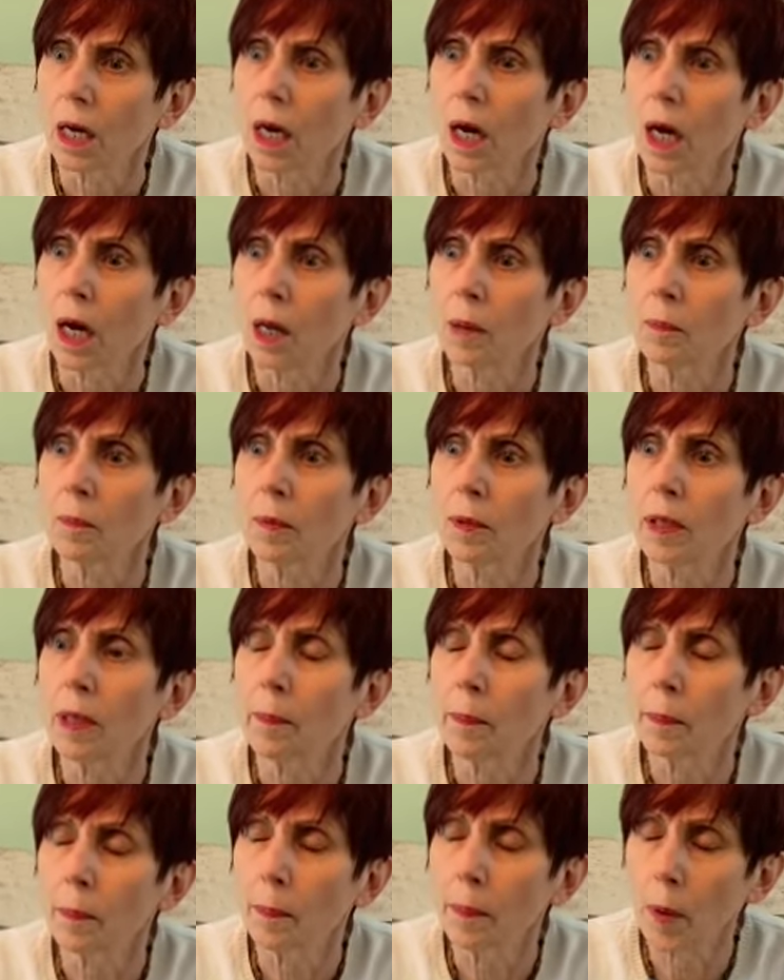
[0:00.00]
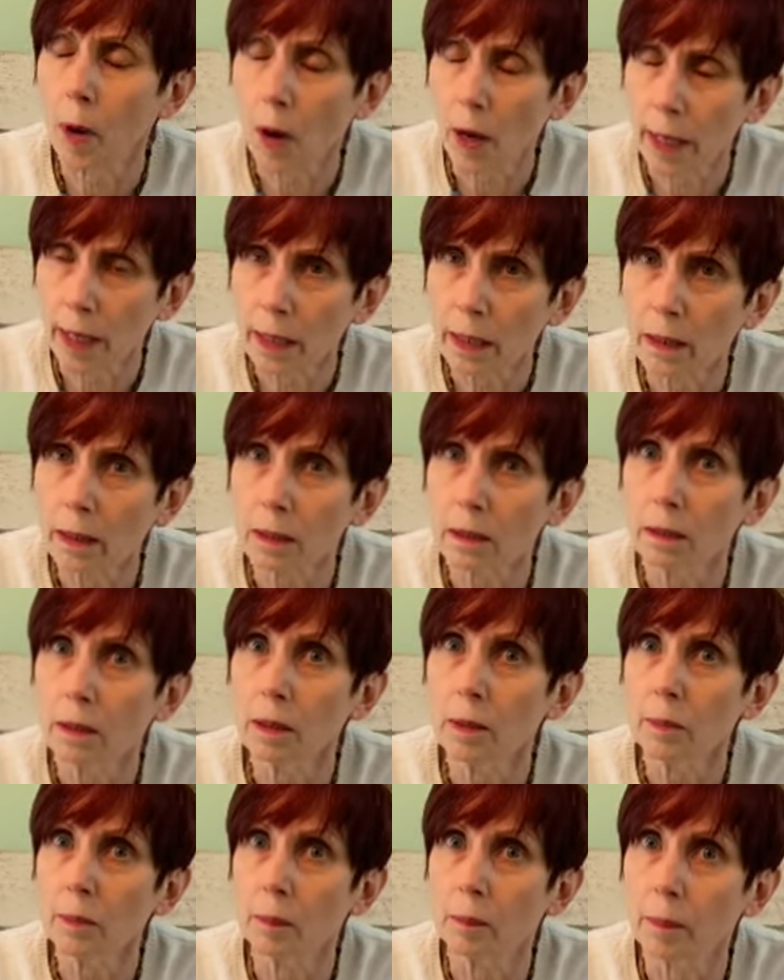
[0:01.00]
um, they're buying
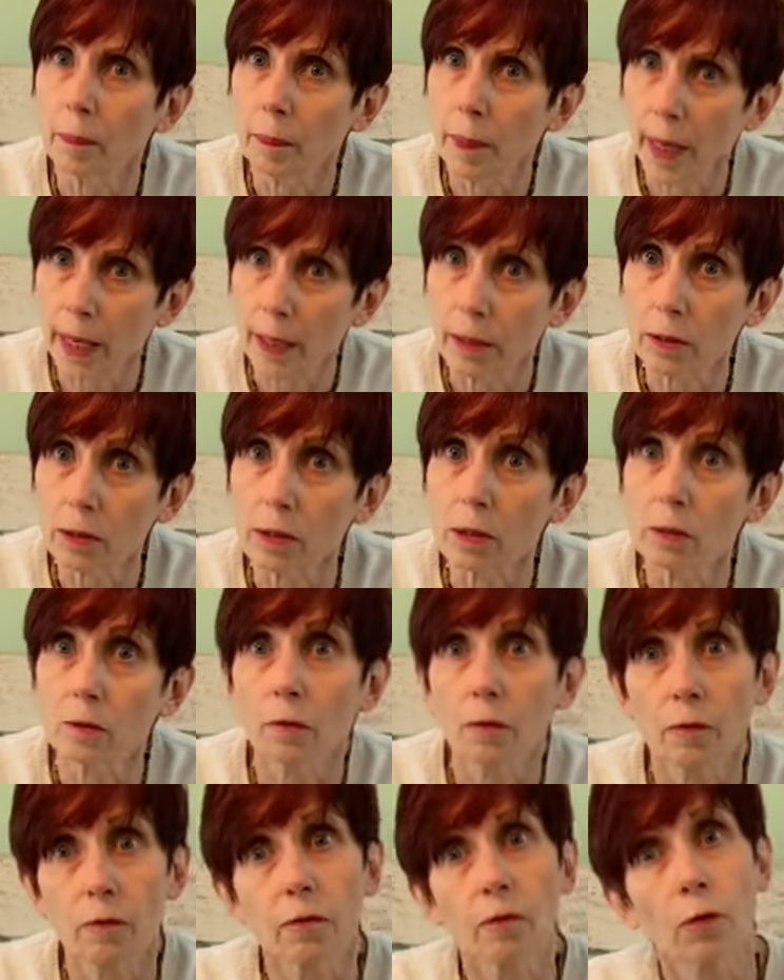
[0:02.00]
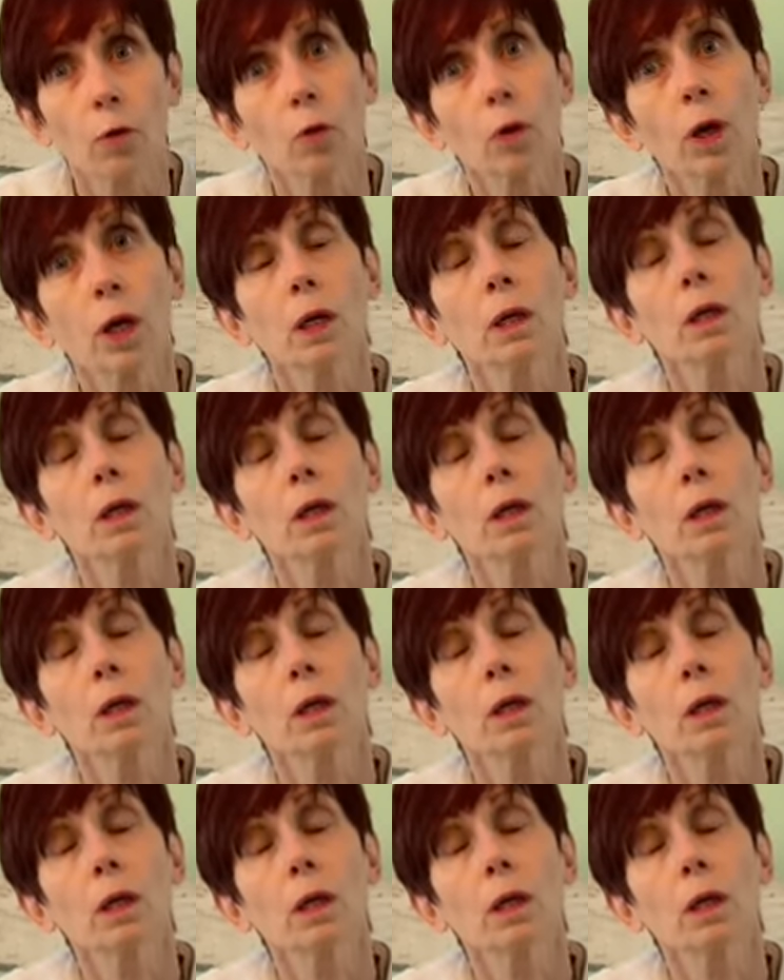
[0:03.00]
the bears for